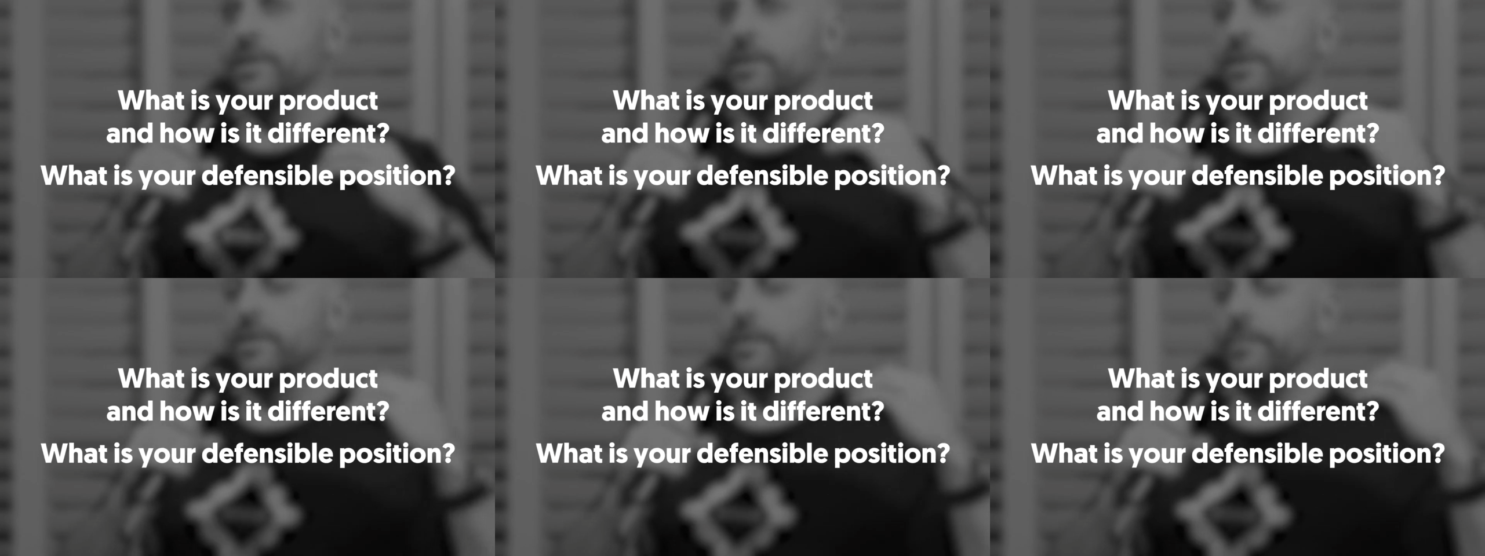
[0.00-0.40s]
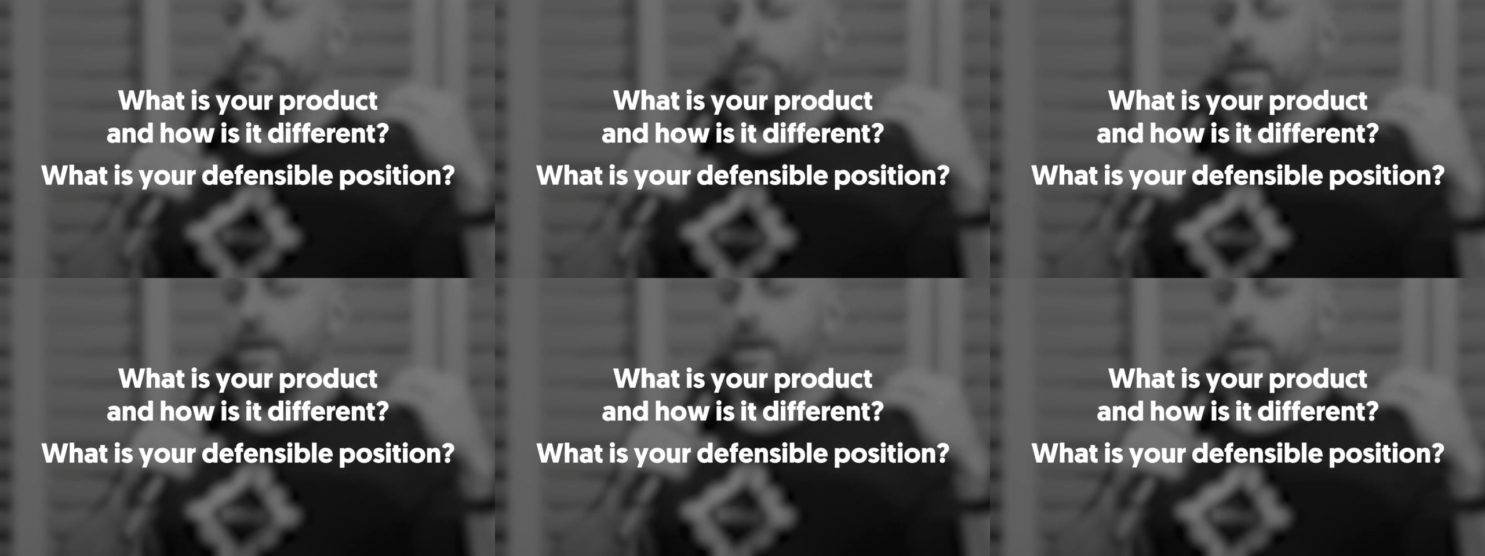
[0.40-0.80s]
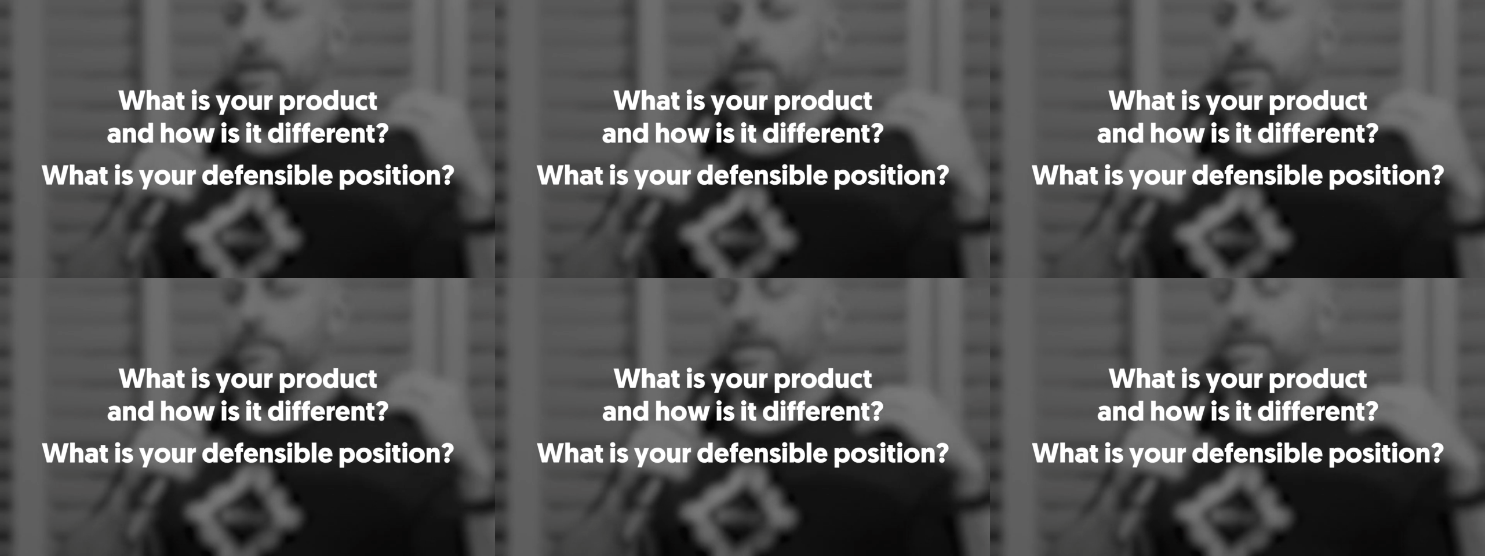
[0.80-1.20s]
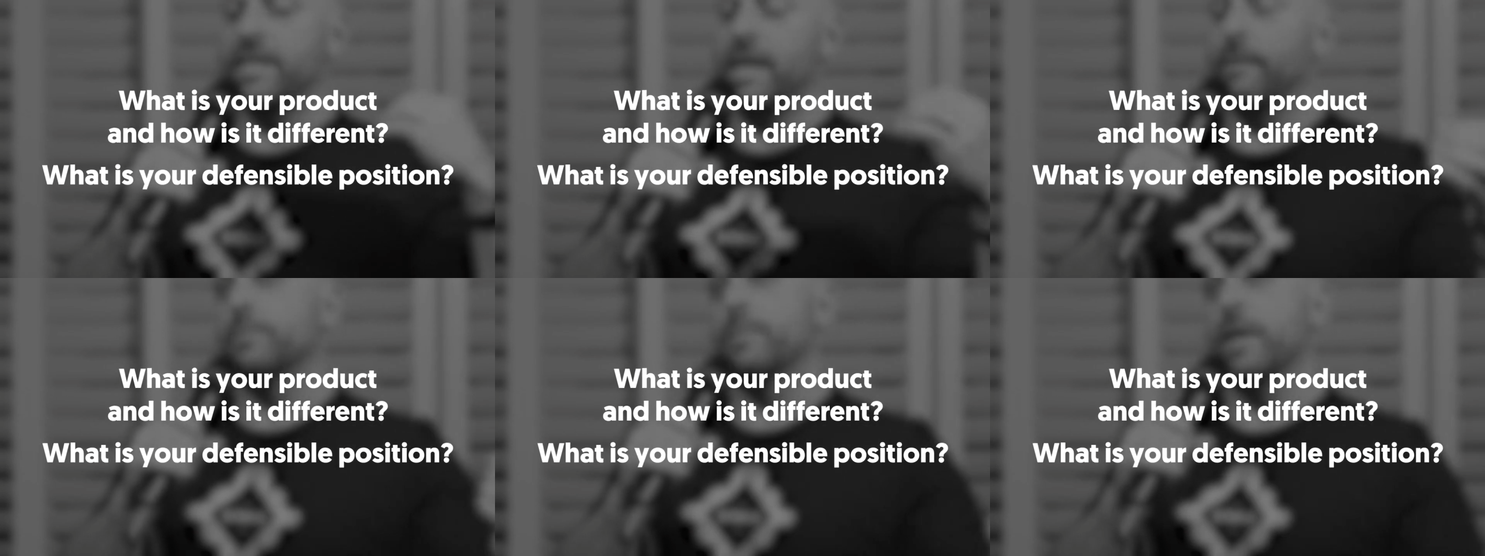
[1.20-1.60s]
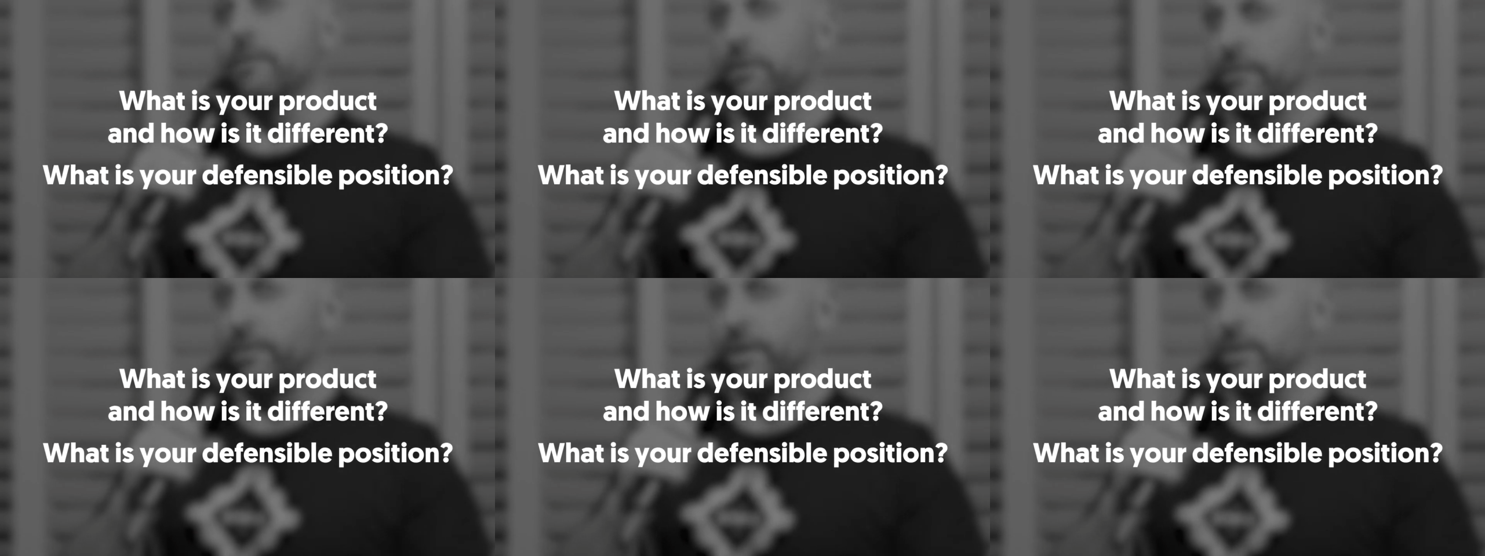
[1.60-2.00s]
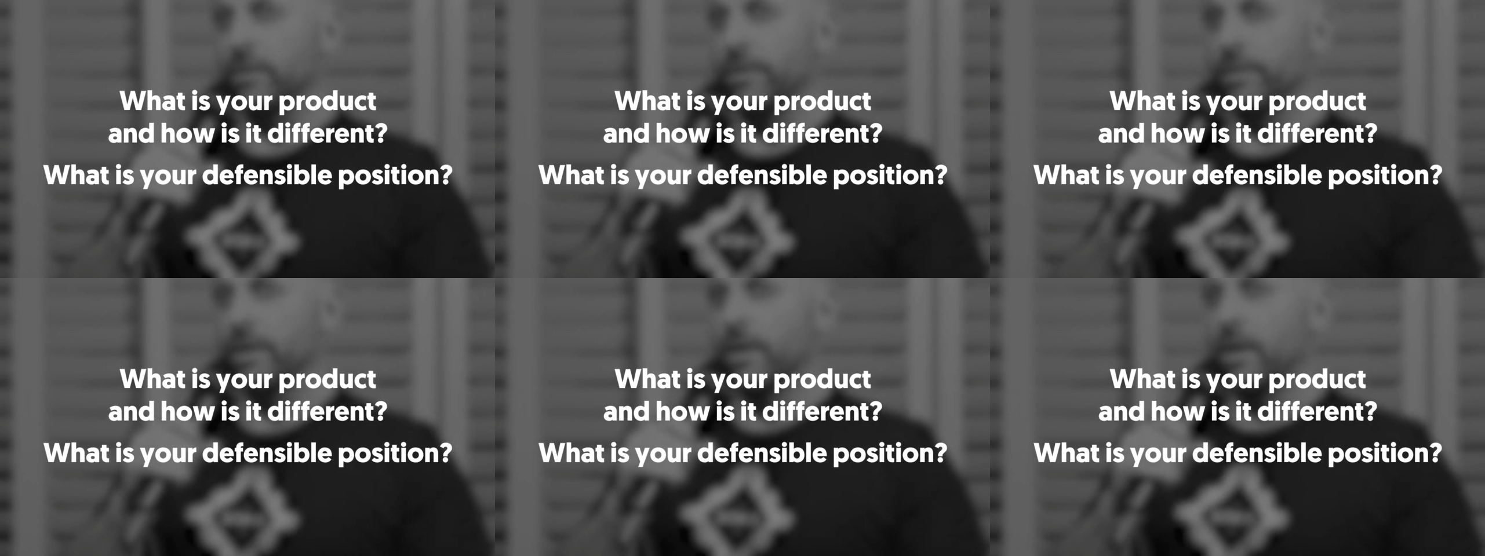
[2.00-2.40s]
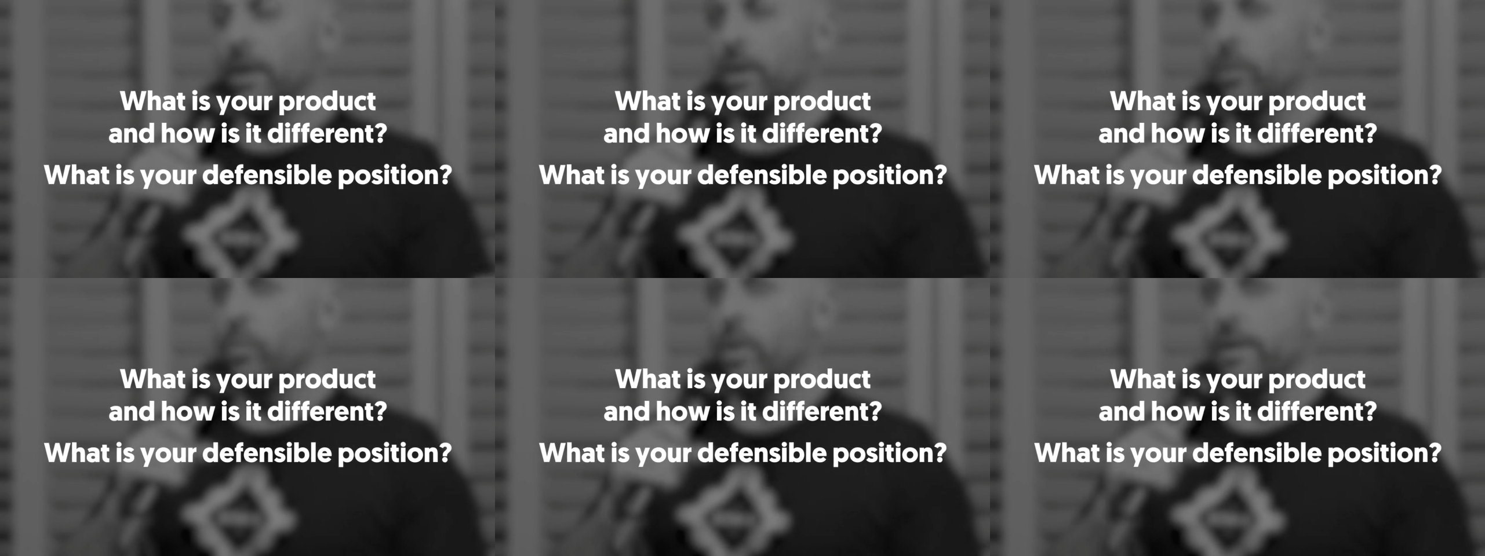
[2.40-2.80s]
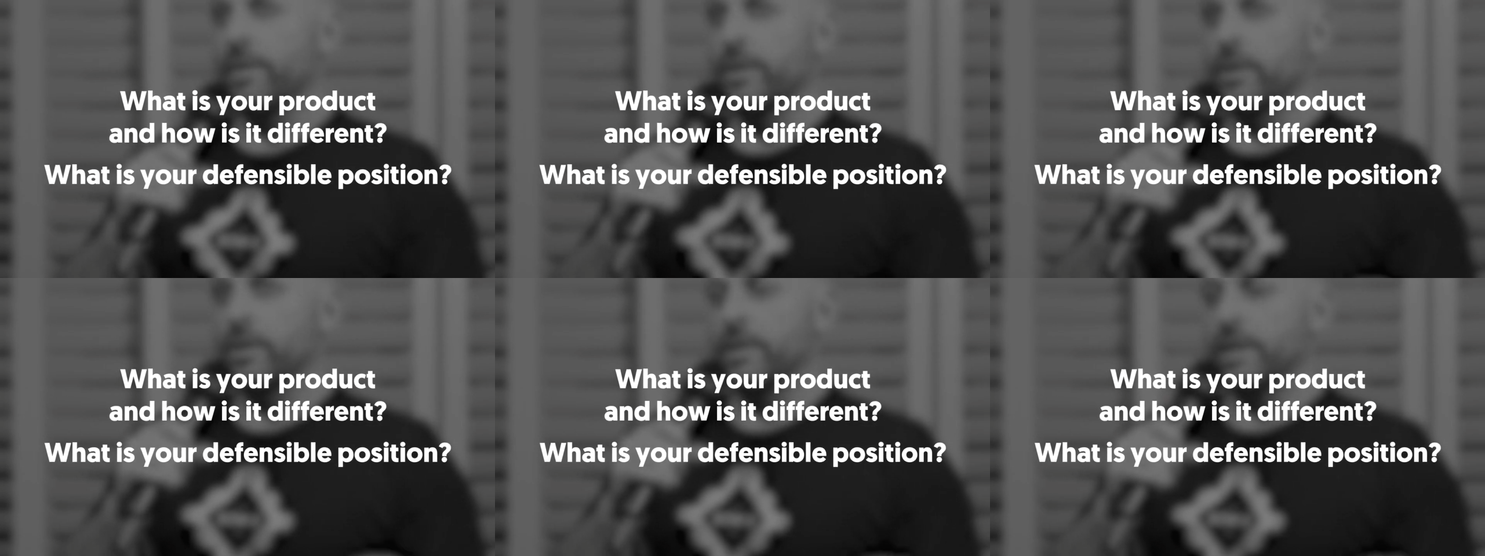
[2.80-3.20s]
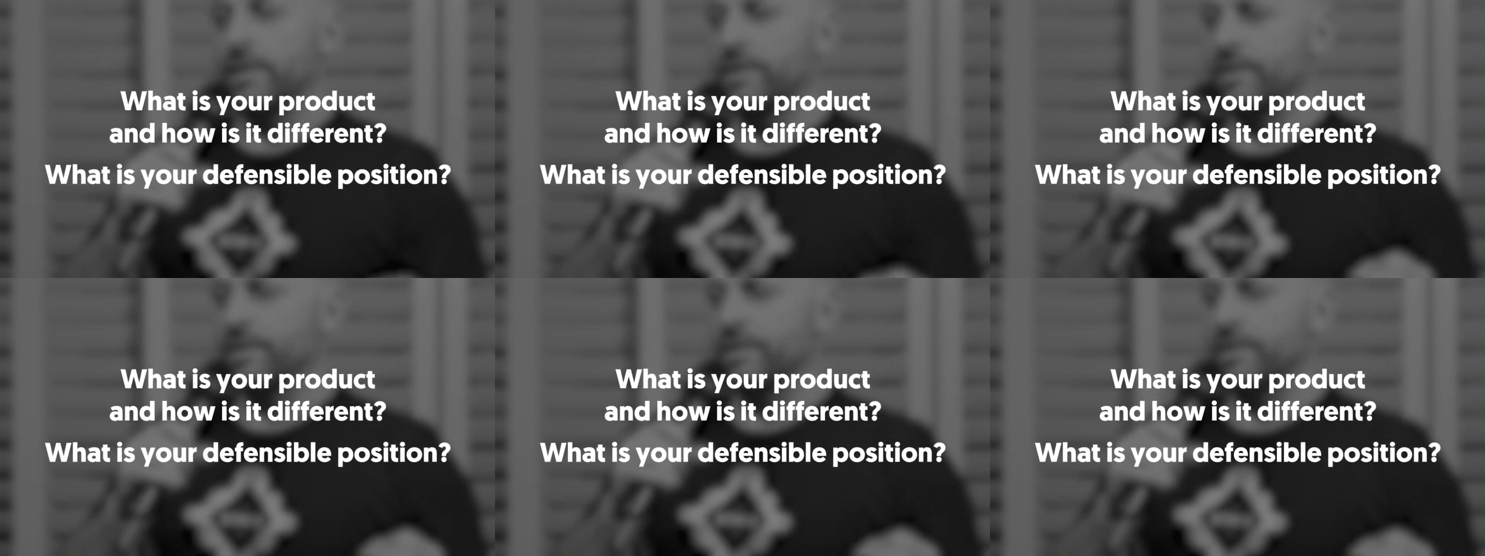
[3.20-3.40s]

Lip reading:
Nobody's mouth can be seen.